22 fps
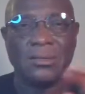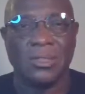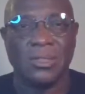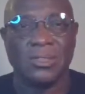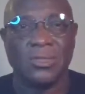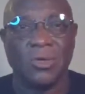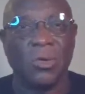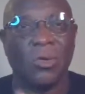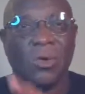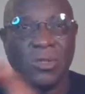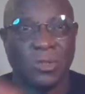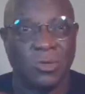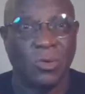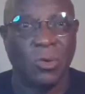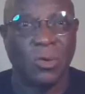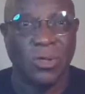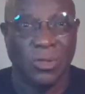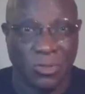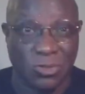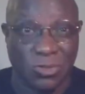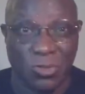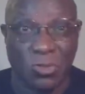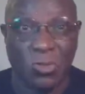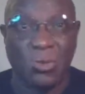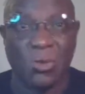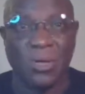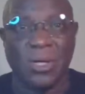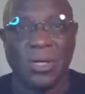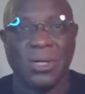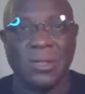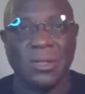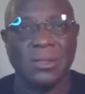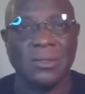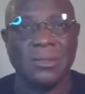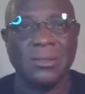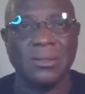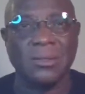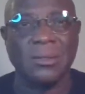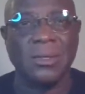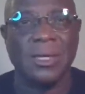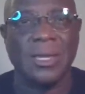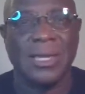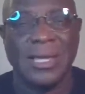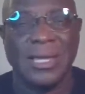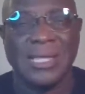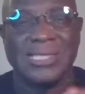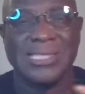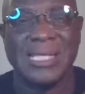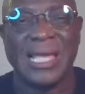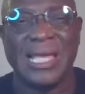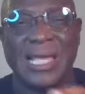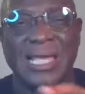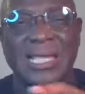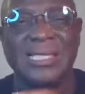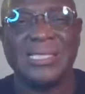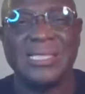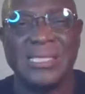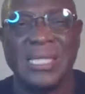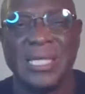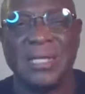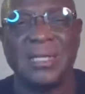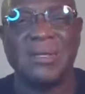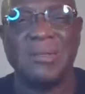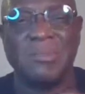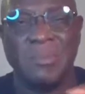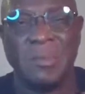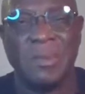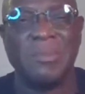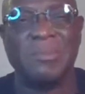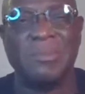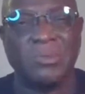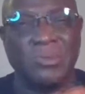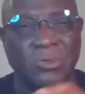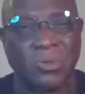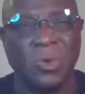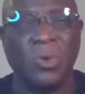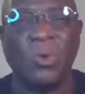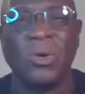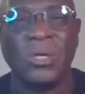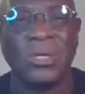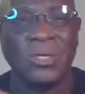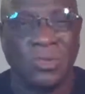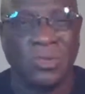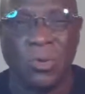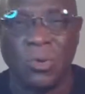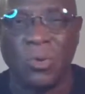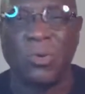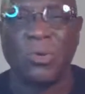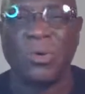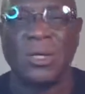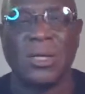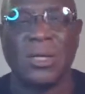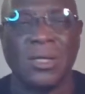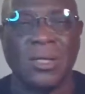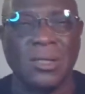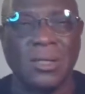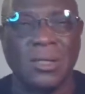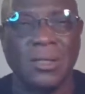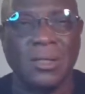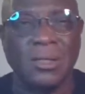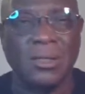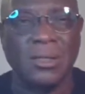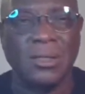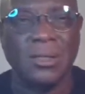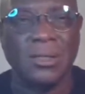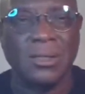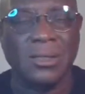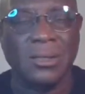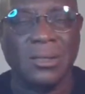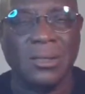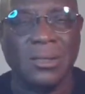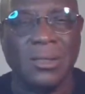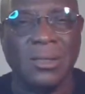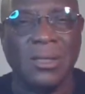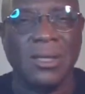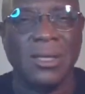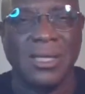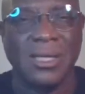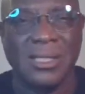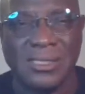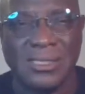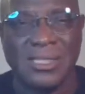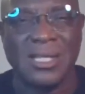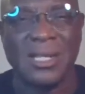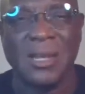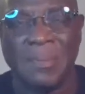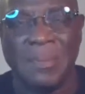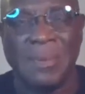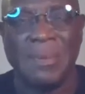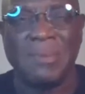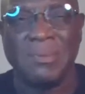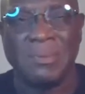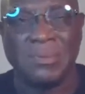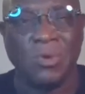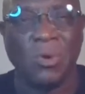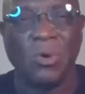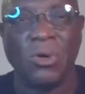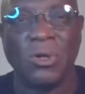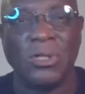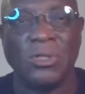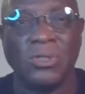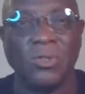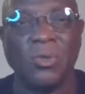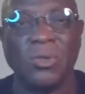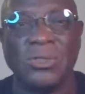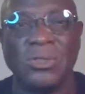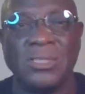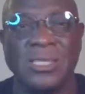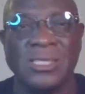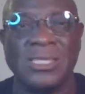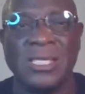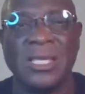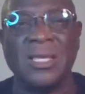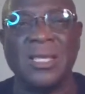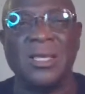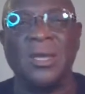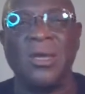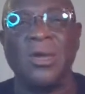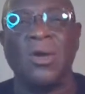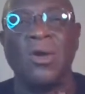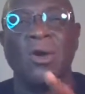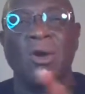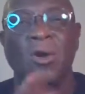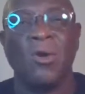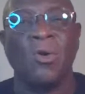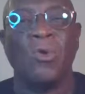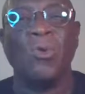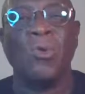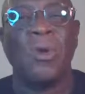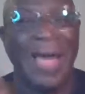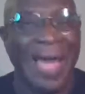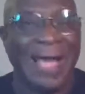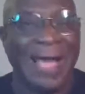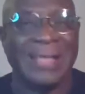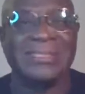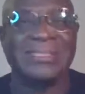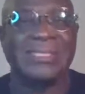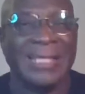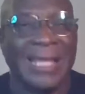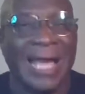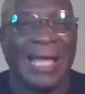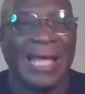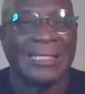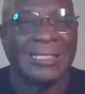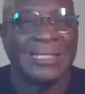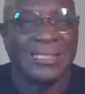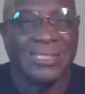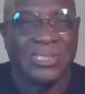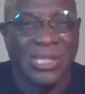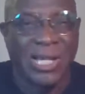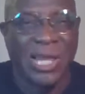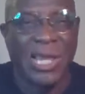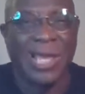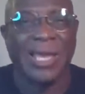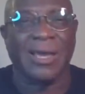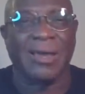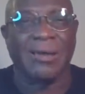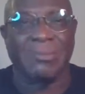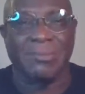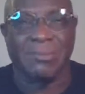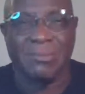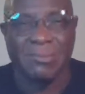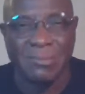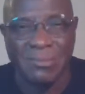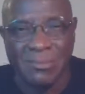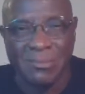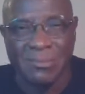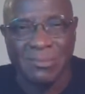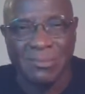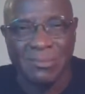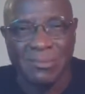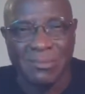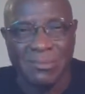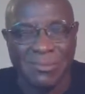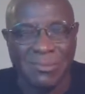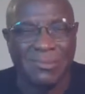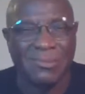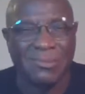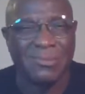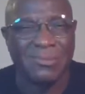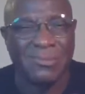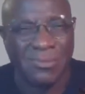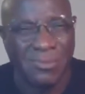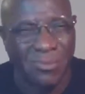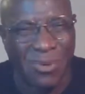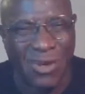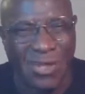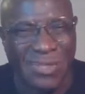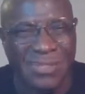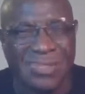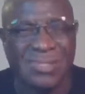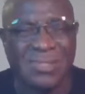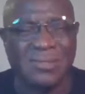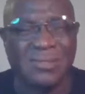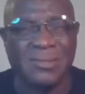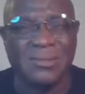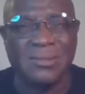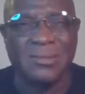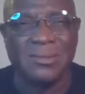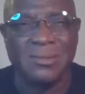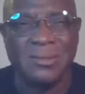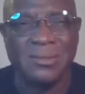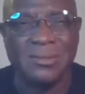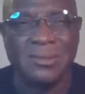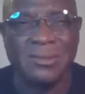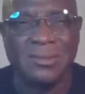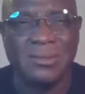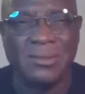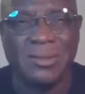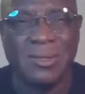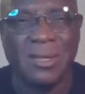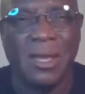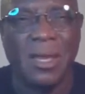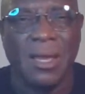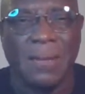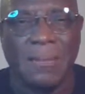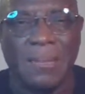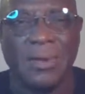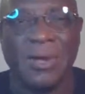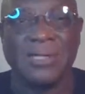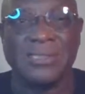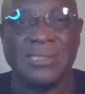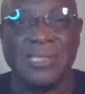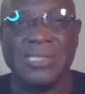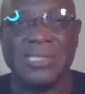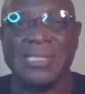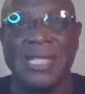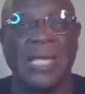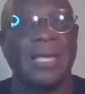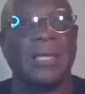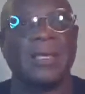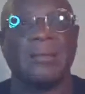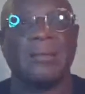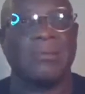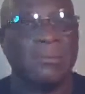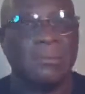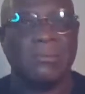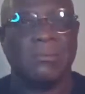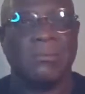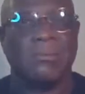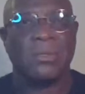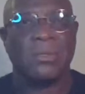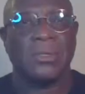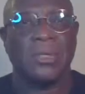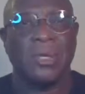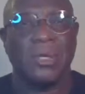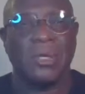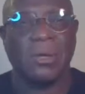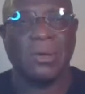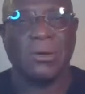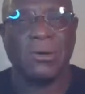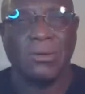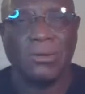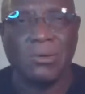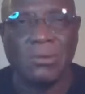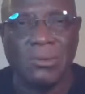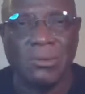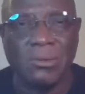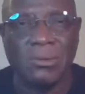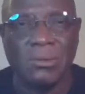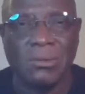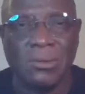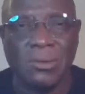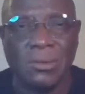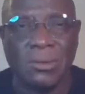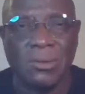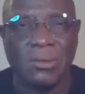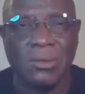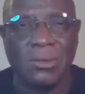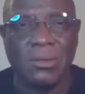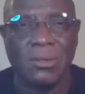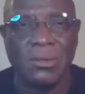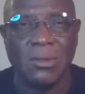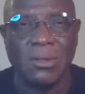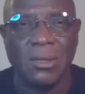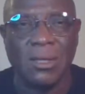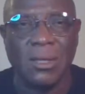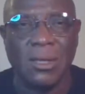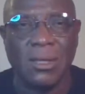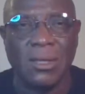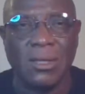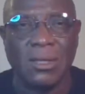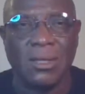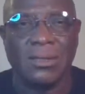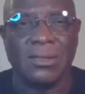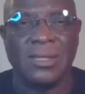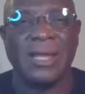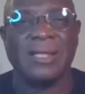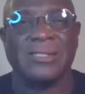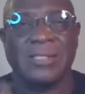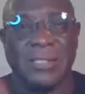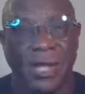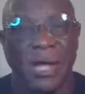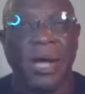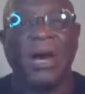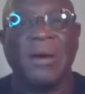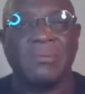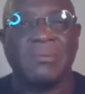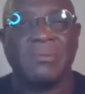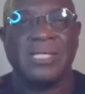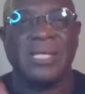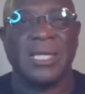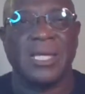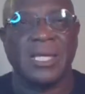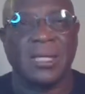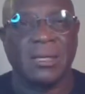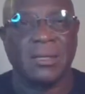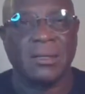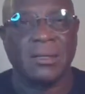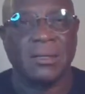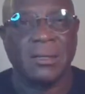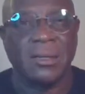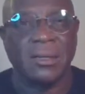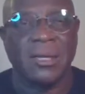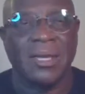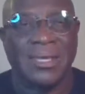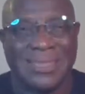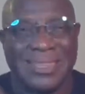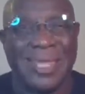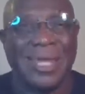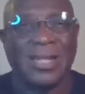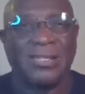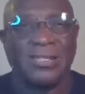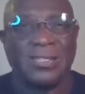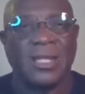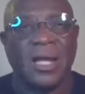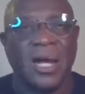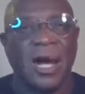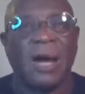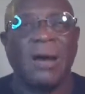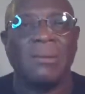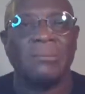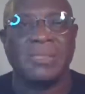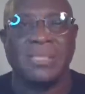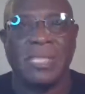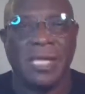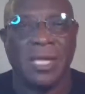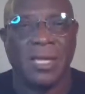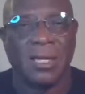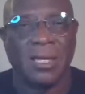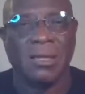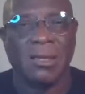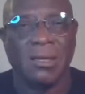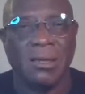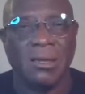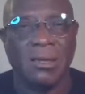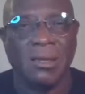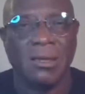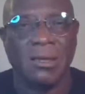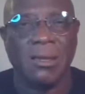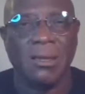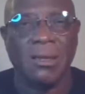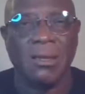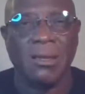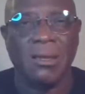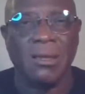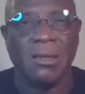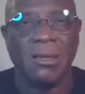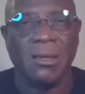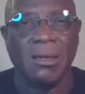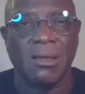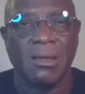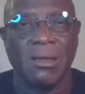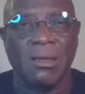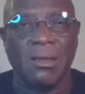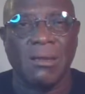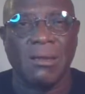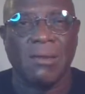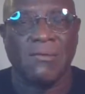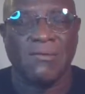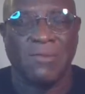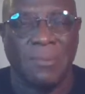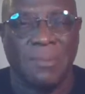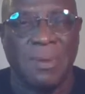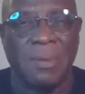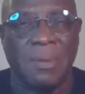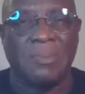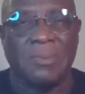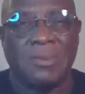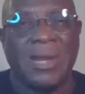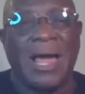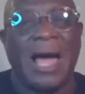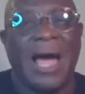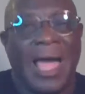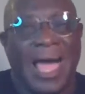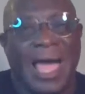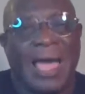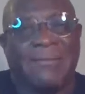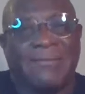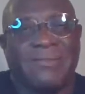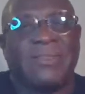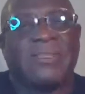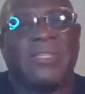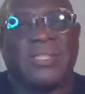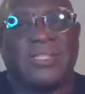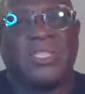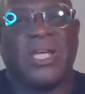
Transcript: is going door to door. He said he's sending people door to door. He's sending people door to door to see who hasn't got the jab. What? Because they say, you know, there's an uptick. There's an uptick for people not having the